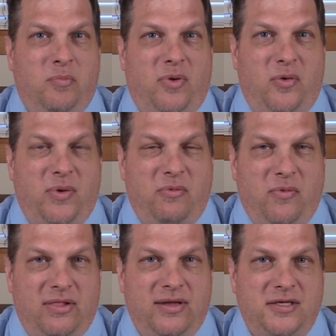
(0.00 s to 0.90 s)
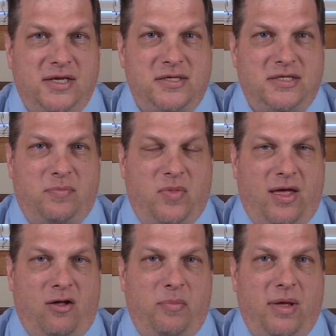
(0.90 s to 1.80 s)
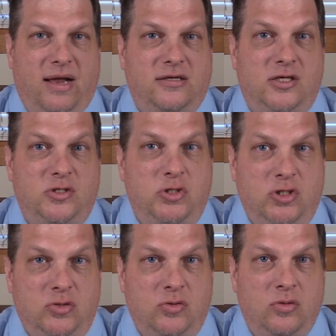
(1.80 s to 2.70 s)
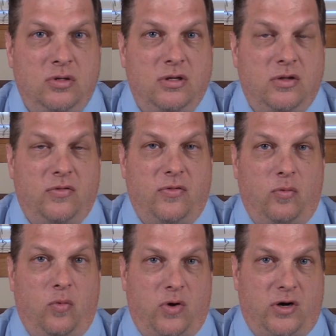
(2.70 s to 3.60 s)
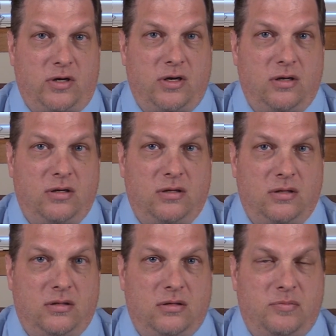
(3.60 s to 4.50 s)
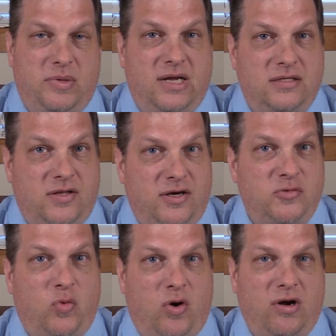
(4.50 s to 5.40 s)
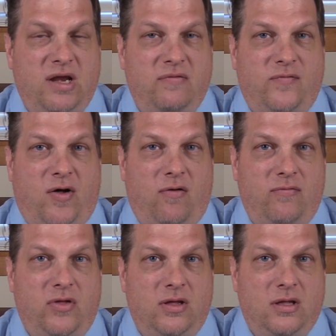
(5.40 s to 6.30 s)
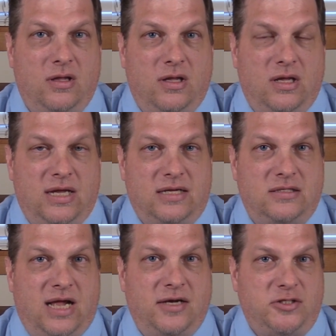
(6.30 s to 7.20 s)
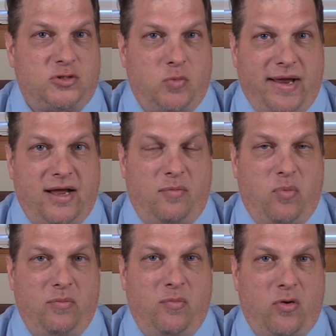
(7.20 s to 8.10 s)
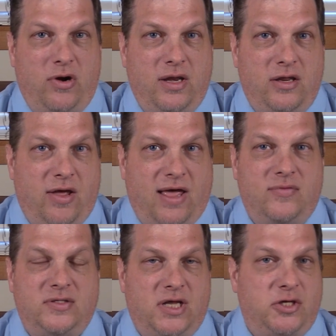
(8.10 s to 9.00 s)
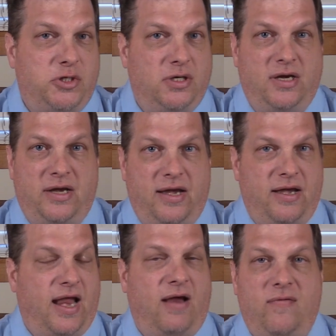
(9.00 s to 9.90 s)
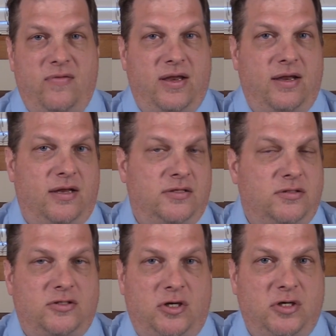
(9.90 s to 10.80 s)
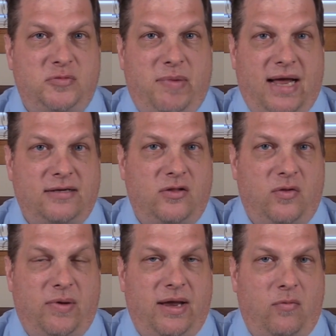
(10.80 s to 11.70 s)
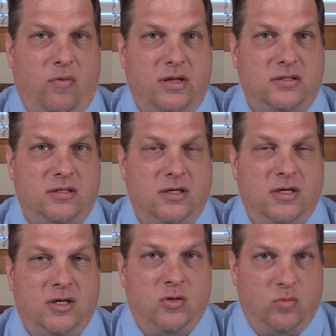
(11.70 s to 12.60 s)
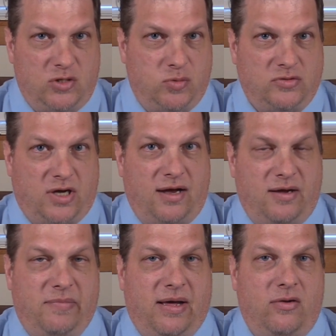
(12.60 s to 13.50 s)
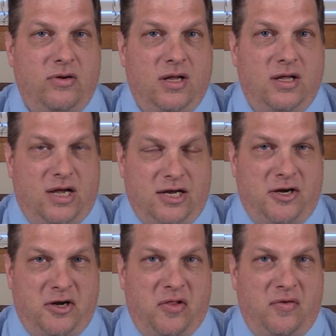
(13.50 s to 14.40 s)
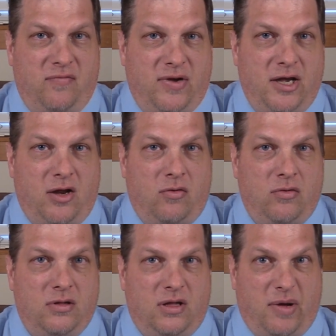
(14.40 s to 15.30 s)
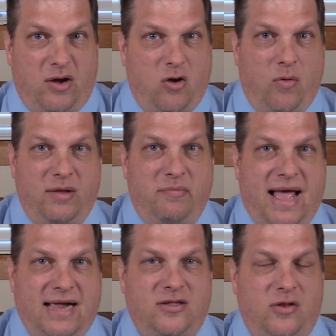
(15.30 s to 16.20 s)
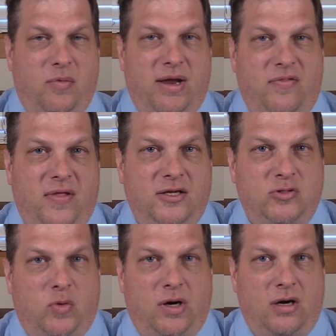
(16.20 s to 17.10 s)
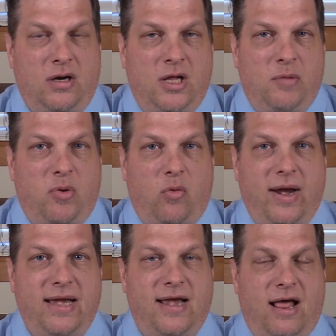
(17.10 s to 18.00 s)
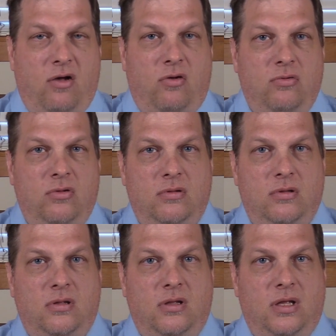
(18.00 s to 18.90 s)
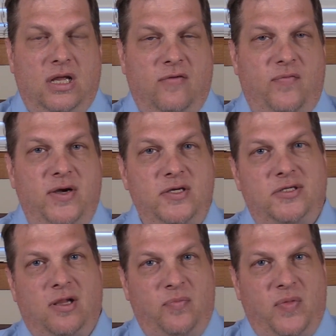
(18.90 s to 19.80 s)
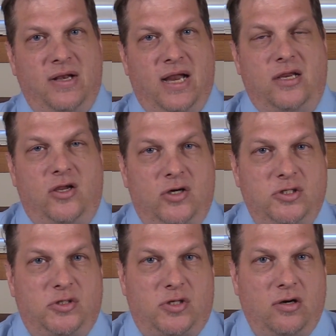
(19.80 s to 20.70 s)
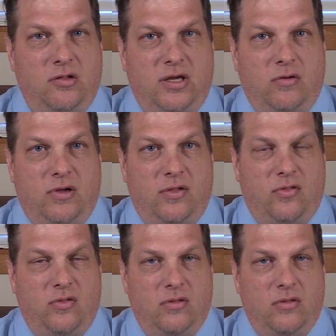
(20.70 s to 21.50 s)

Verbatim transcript: But are we willing to accept the help and to do the work? Because there's work involved. It's not just wake up one morning, you have a session, and then everything is, turns back to the way it was, which we'll talk about in another video about going back to the way things were. But right now, if there's something that you're struggling with,